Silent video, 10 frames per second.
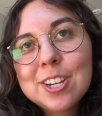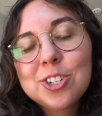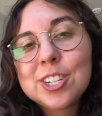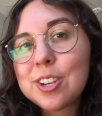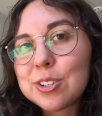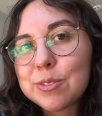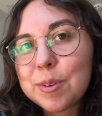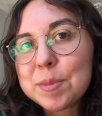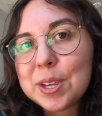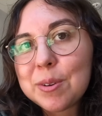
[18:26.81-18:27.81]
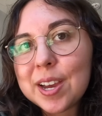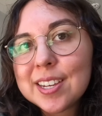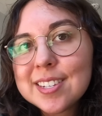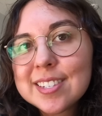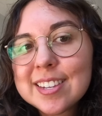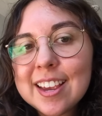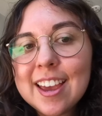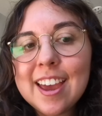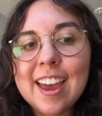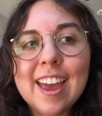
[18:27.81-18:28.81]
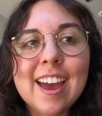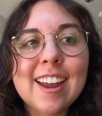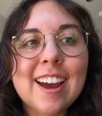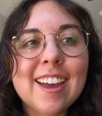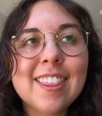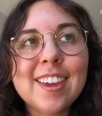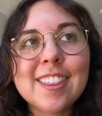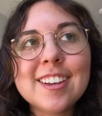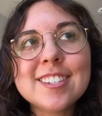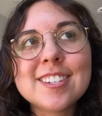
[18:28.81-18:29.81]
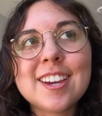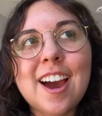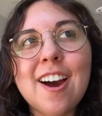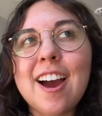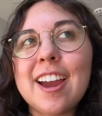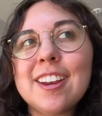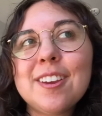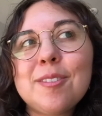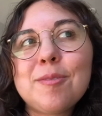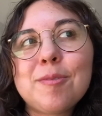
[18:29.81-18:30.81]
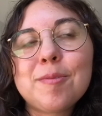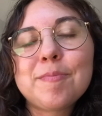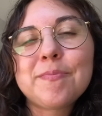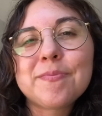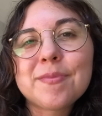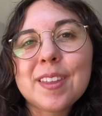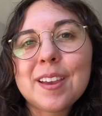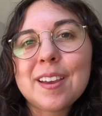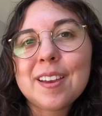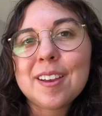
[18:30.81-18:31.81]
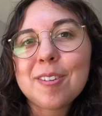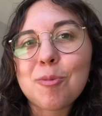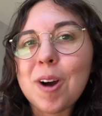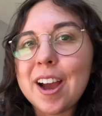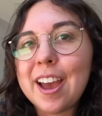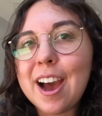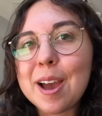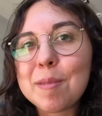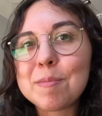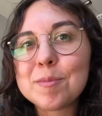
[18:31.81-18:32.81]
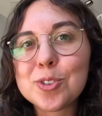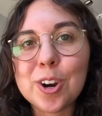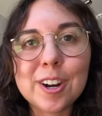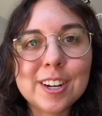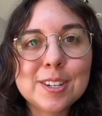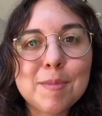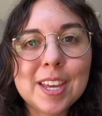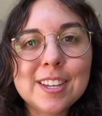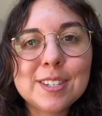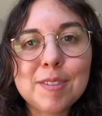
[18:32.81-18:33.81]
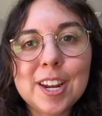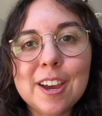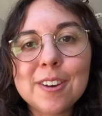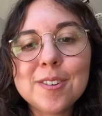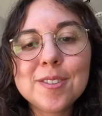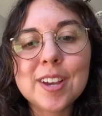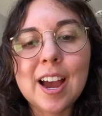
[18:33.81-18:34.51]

She's also from the US, and I think that's kind of why I'm starting to make these videos.